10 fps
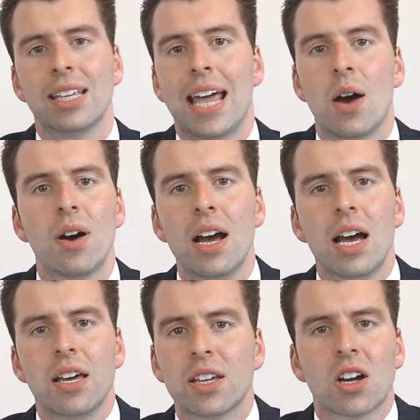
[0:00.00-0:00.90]
Now,
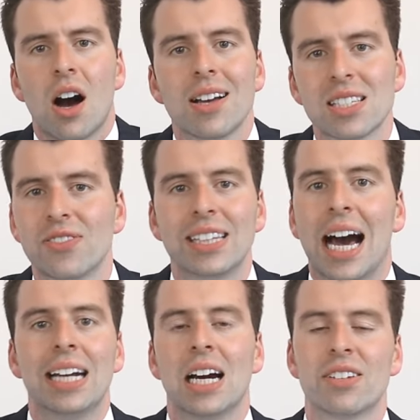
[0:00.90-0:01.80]
the cost of a
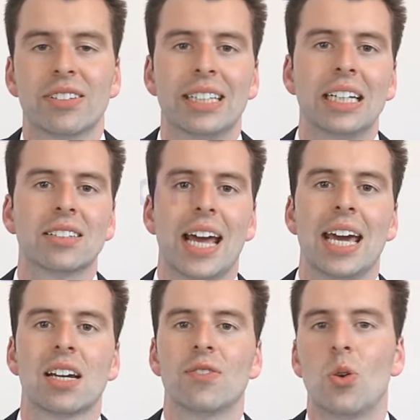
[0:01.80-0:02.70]
900-liter
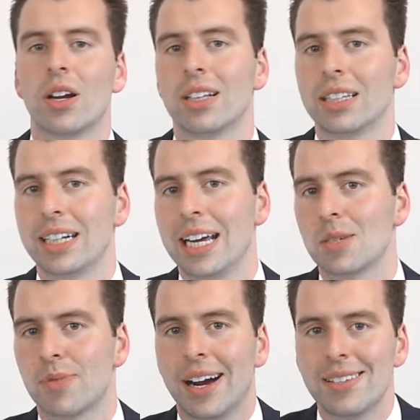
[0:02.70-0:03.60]
tank of oil in
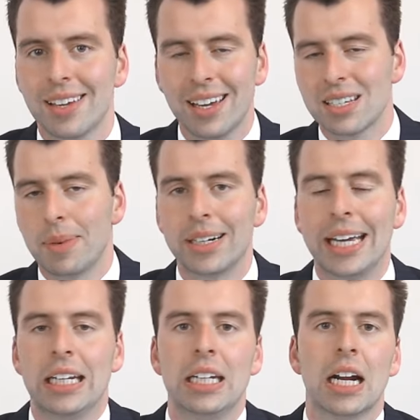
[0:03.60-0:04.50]
today's pricing is about
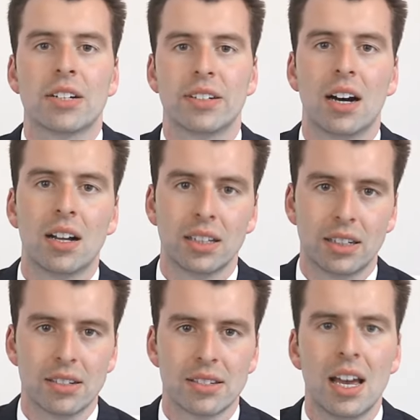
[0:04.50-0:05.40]

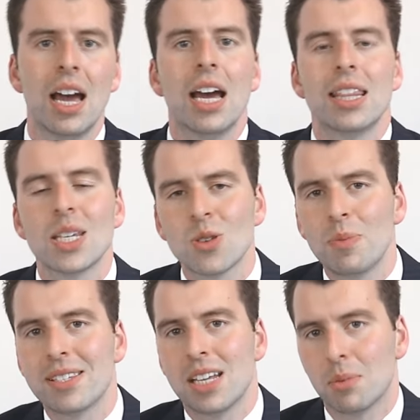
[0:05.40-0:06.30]
$1,800. This would
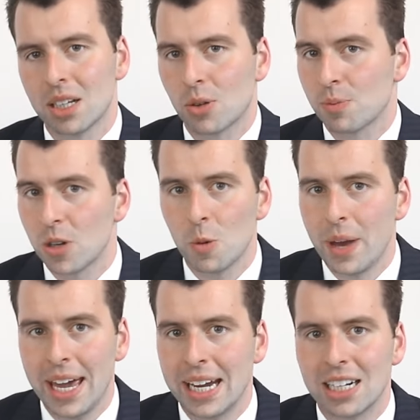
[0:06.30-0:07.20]
be similar with
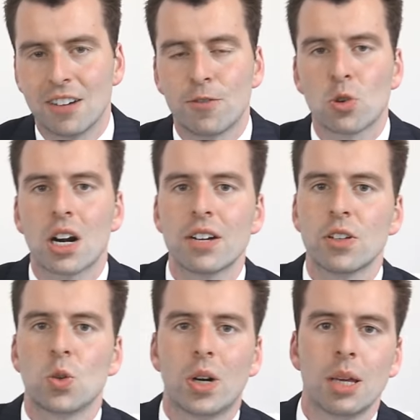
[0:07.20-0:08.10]
propane. A
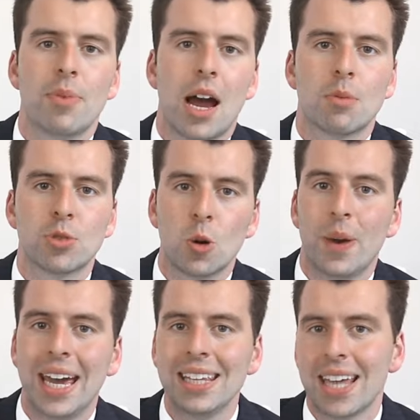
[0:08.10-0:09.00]
420-pound
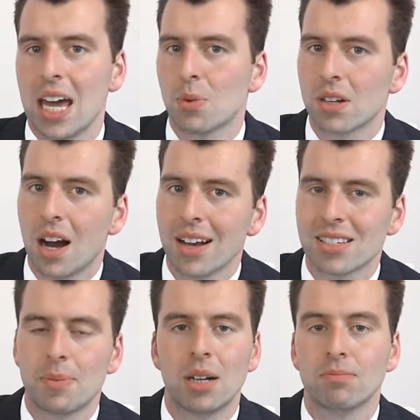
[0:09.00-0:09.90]
propane tank would
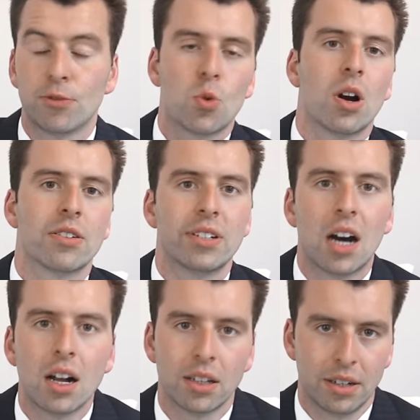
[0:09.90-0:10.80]
cost about
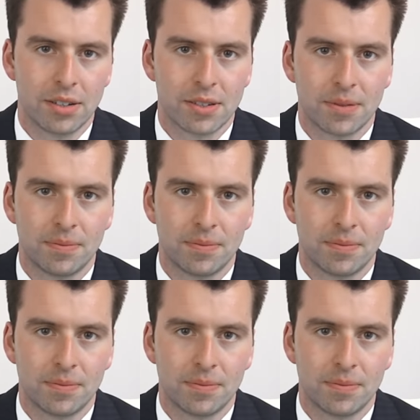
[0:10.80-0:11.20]
$400.